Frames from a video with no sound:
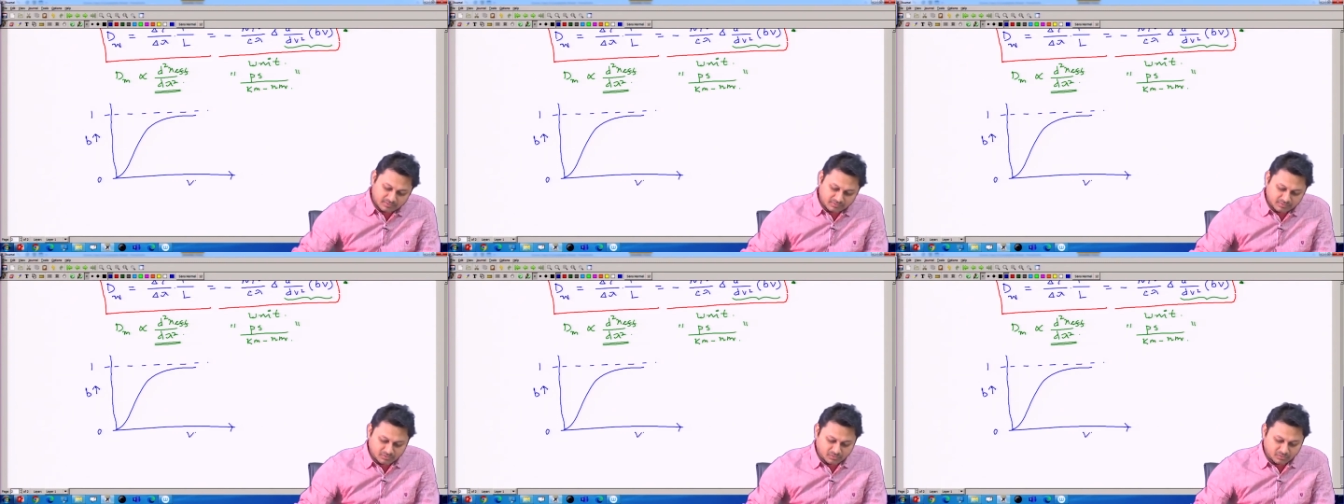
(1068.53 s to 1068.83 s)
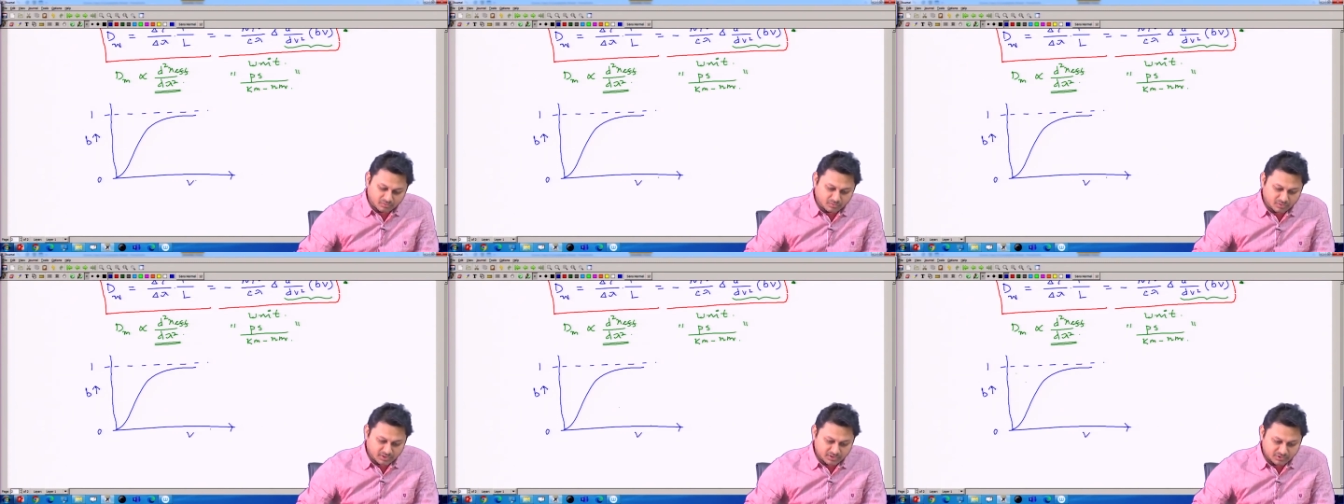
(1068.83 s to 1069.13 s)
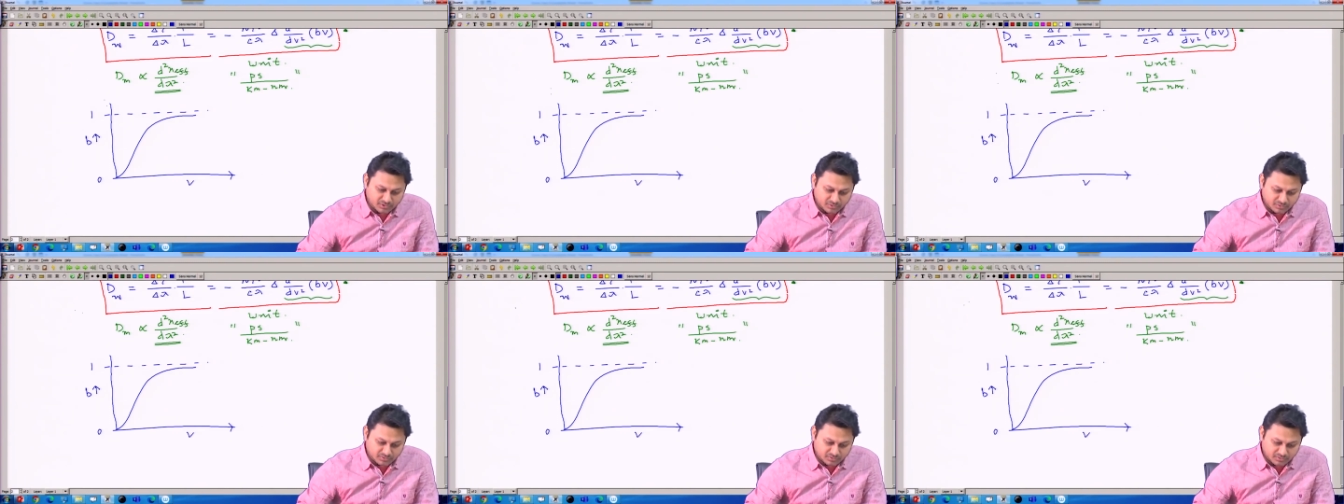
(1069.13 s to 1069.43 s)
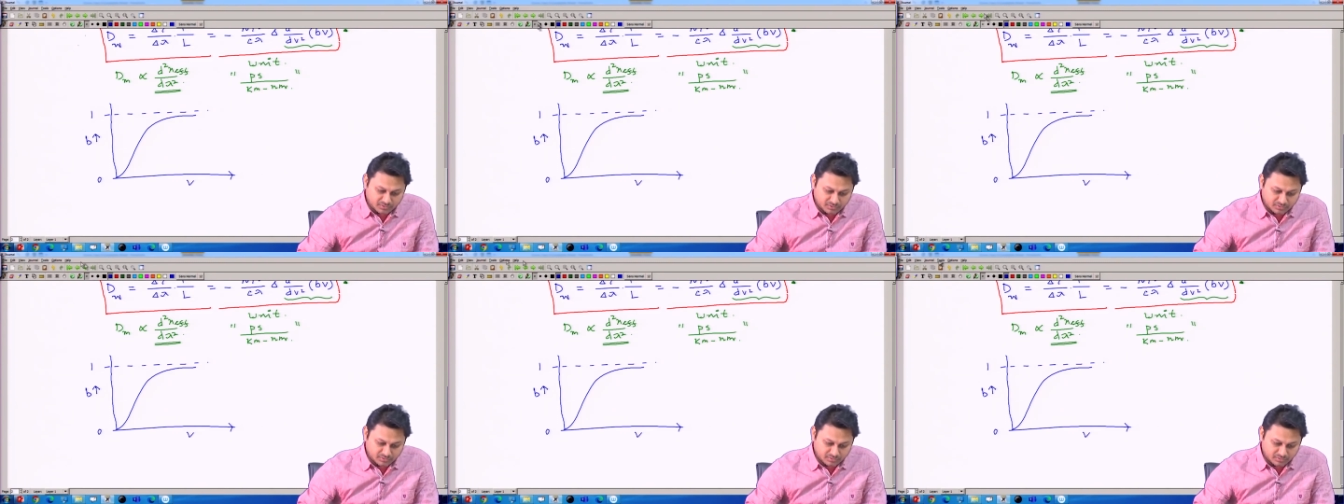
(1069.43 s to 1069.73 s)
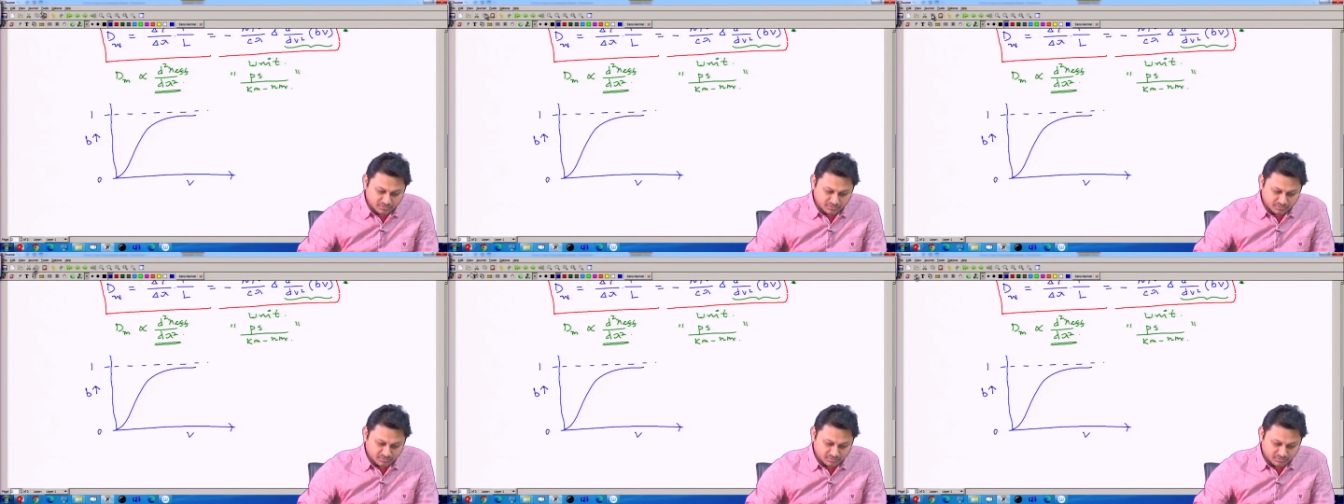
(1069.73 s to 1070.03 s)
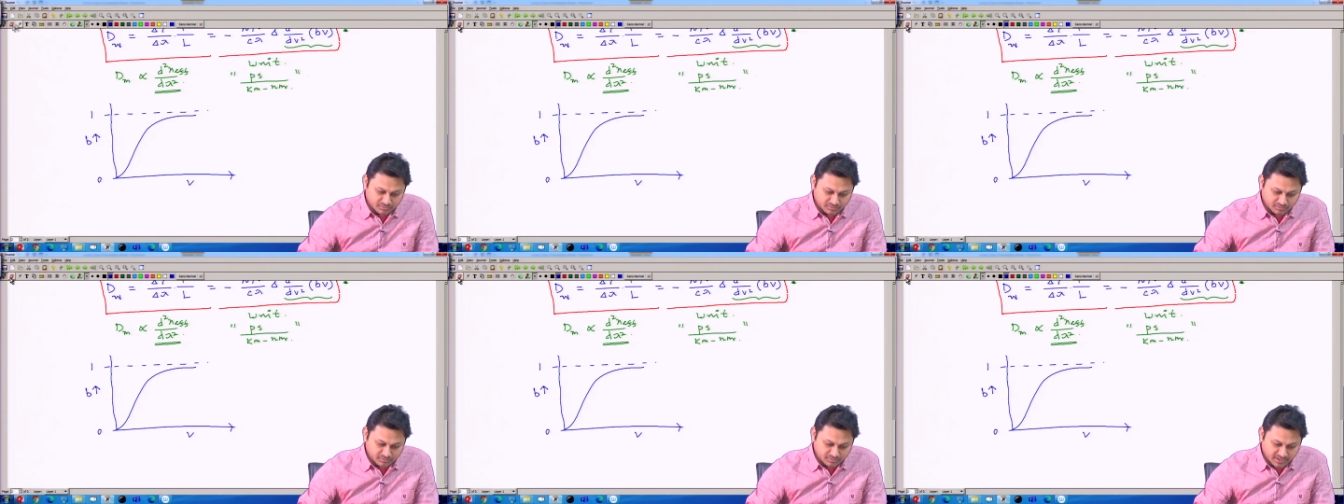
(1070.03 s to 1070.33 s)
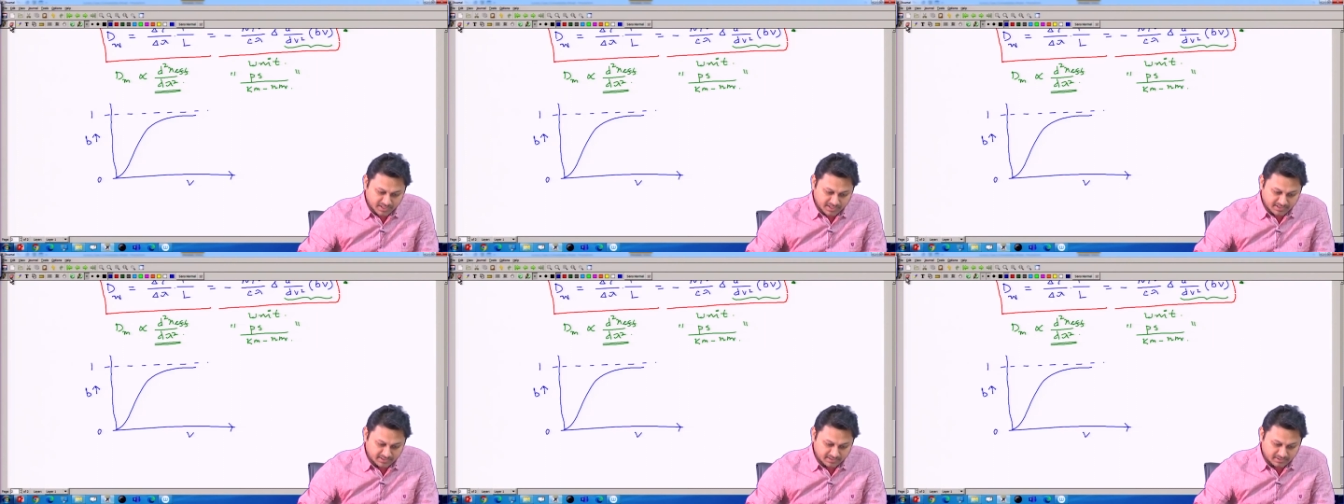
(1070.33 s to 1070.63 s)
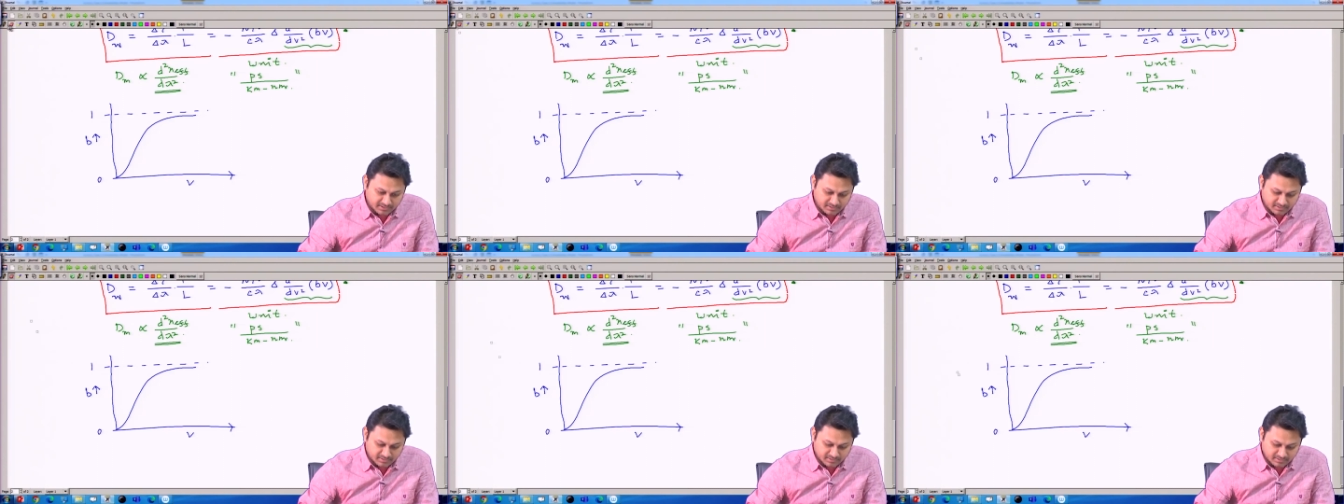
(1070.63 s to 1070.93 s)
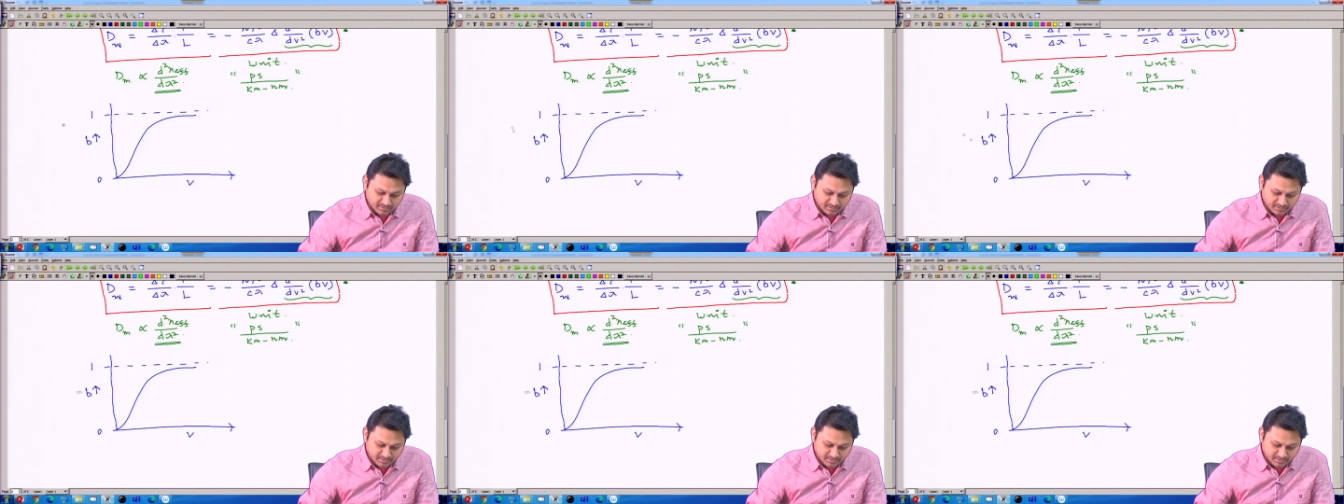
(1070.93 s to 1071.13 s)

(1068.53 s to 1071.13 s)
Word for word: so i should write it